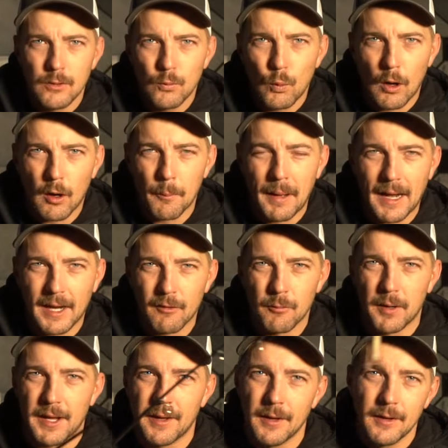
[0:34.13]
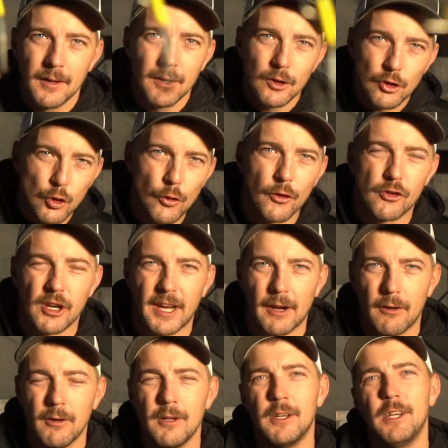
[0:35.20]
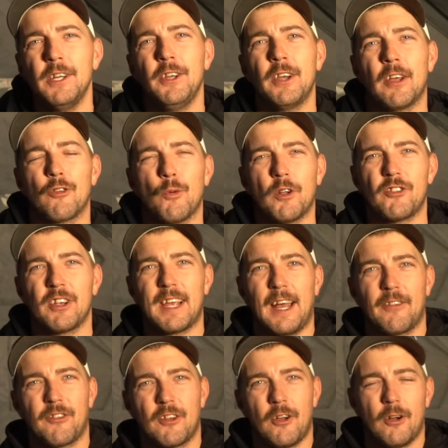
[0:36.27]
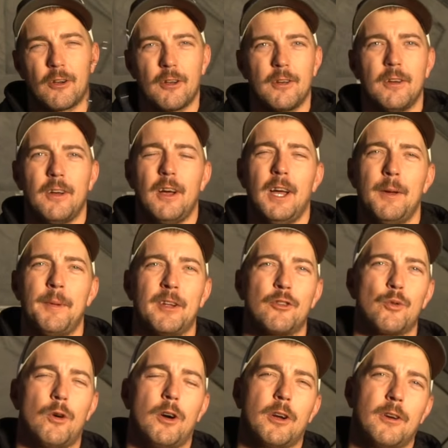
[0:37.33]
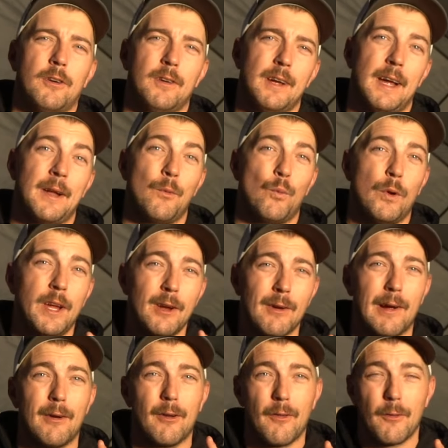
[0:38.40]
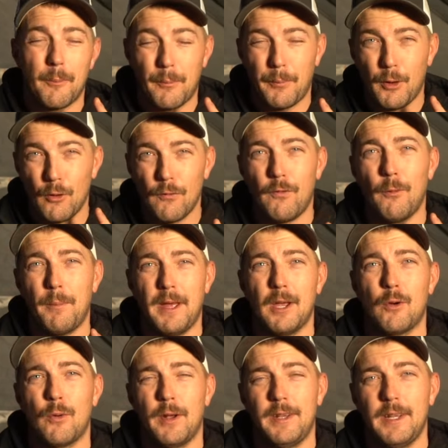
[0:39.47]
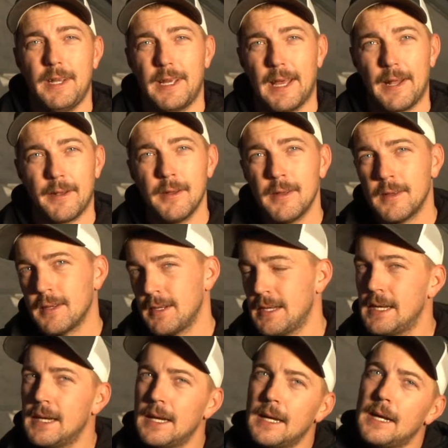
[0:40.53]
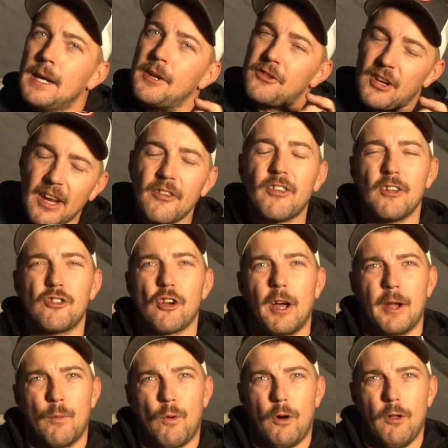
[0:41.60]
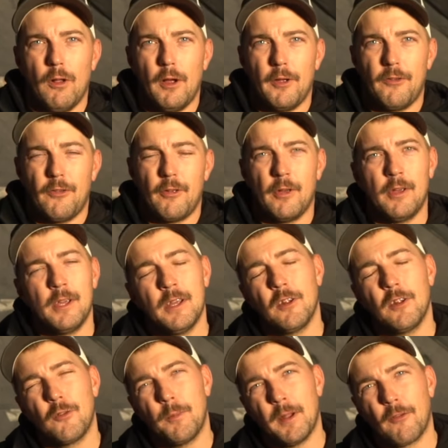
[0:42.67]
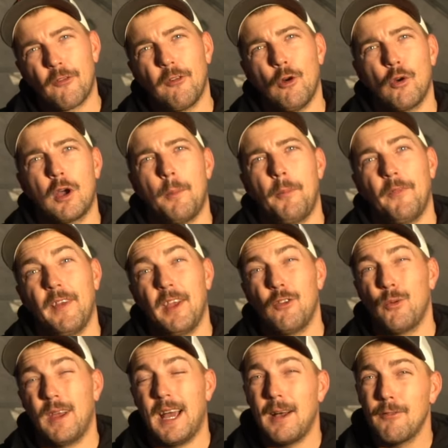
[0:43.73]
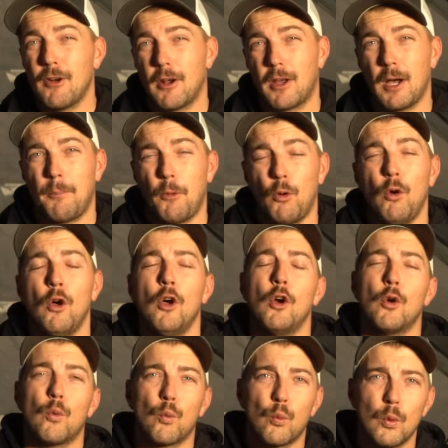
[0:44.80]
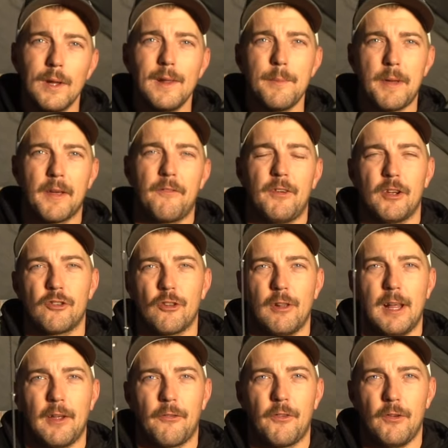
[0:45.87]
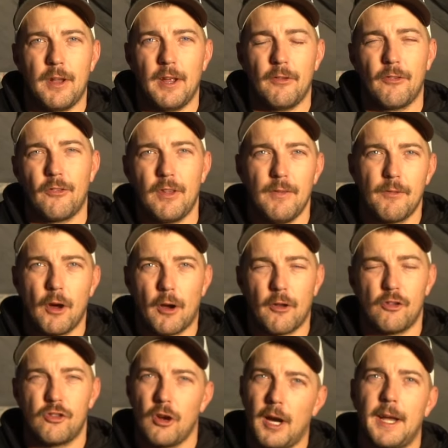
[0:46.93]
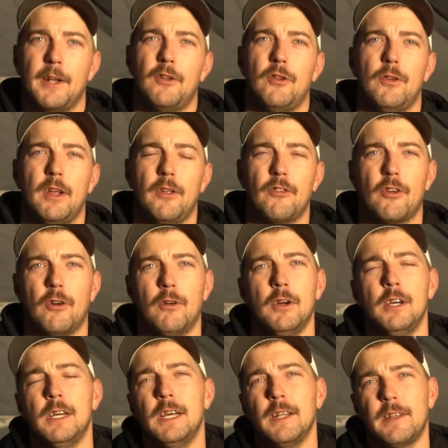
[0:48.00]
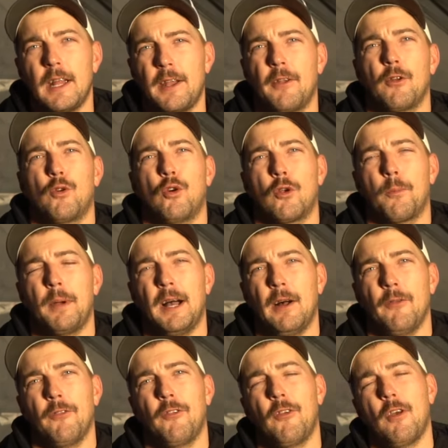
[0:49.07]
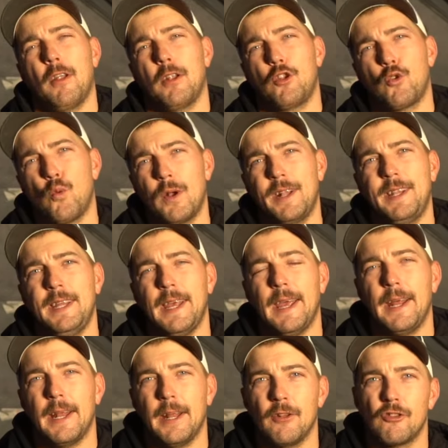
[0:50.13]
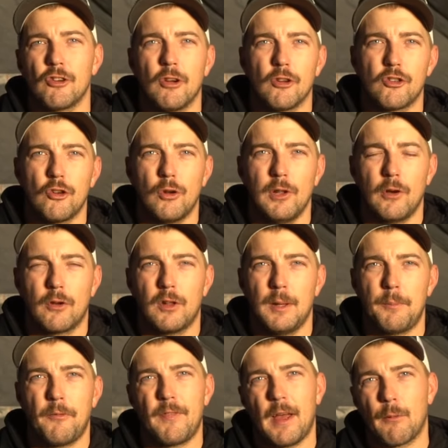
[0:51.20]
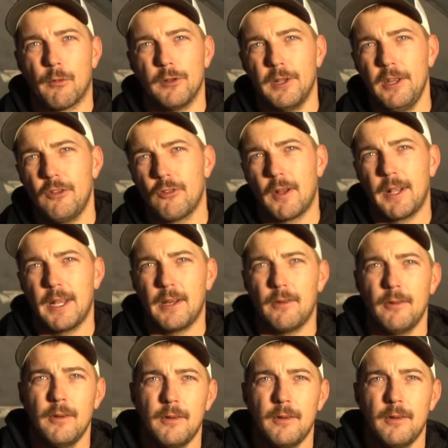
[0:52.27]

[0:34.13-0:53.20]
Welcome back everybody to the channel. You guys are watching Cast and Conquer. I'm Andrew Walker and we are out on the beautiful Bay Quinte again chasing giant walleyes been a slow couple days. We have got a couple really big fish the last few days. Steve got a giant two days ago, 10 and a quarter pounds, 28 incher. I'll show a little clip of that release right now.